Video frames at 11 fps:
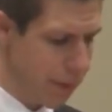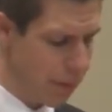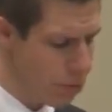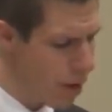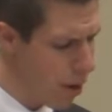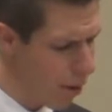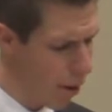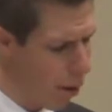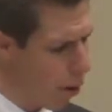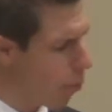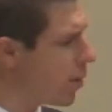So now, are,
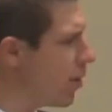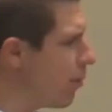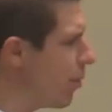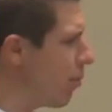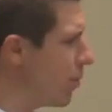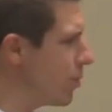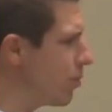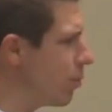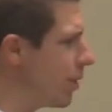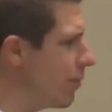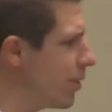are we the only ones who
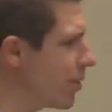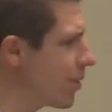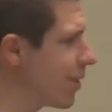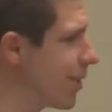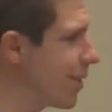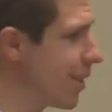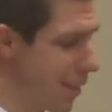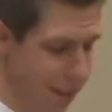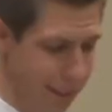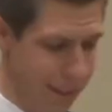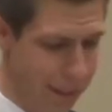believe this?
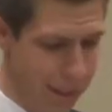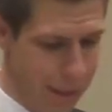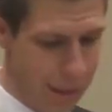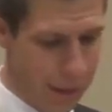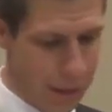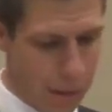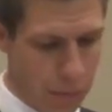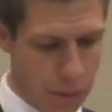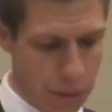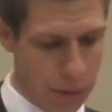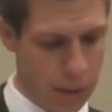
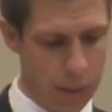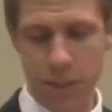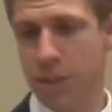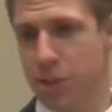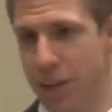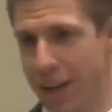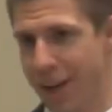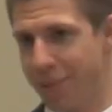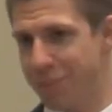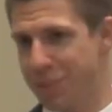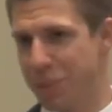Well, listen to Jay
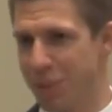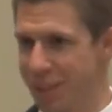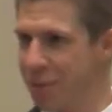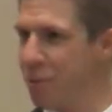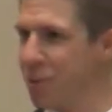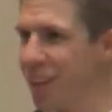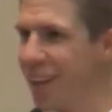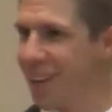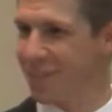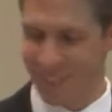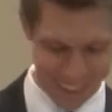Adams. People like to quote Jay
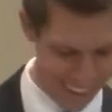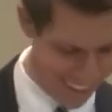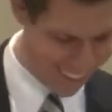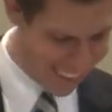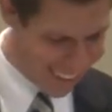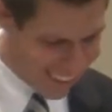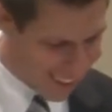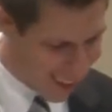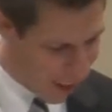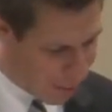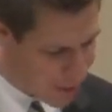Adams.
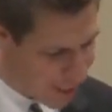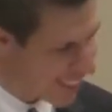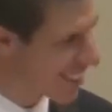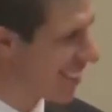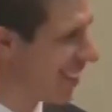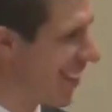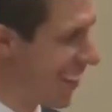Jay Adams says,